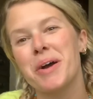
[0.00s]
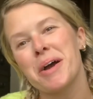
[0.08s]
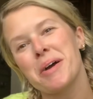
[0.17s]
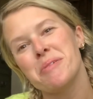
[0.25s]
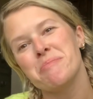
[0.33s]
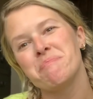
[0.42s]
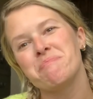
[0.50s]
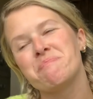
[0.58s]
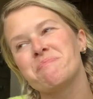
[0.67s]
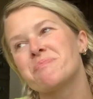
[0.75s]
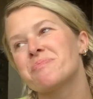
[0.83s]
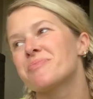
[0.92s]
um,
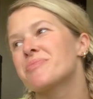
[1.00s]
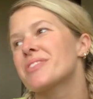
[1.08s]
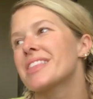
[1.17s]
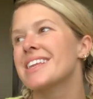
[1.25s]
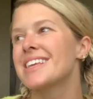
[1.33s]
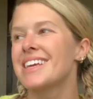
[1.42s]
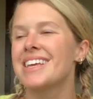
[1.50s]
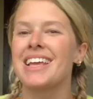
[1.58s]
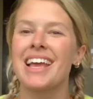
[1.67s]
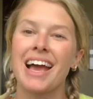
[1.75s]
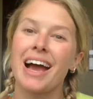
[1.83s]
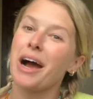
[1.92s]

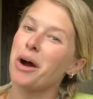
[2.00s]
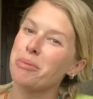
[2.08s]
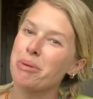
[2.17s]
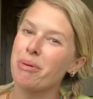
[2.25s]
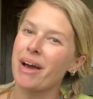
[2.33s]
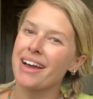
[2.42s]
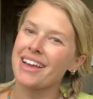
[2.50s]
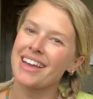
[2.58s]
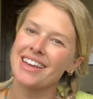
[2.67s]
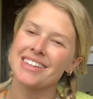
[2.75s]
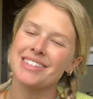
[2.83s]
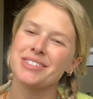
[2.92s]
I'll be back
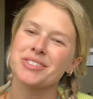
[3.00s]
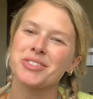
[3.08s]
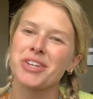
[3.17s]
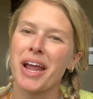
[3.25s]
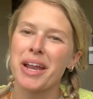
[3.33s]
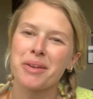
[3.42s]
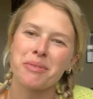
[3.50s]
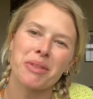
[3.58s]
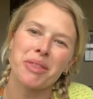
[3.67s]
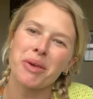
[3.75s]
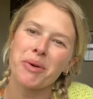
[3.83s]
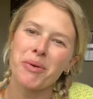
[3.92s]
and chatting
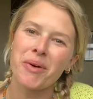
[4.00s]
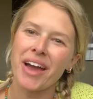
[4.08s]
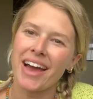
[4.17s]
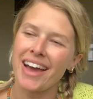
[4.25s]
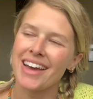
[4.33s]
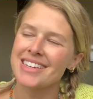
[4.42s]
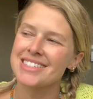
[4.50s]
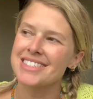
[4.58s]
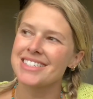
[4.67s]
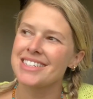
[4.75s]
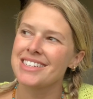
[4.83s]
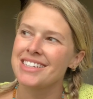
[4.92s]
with you at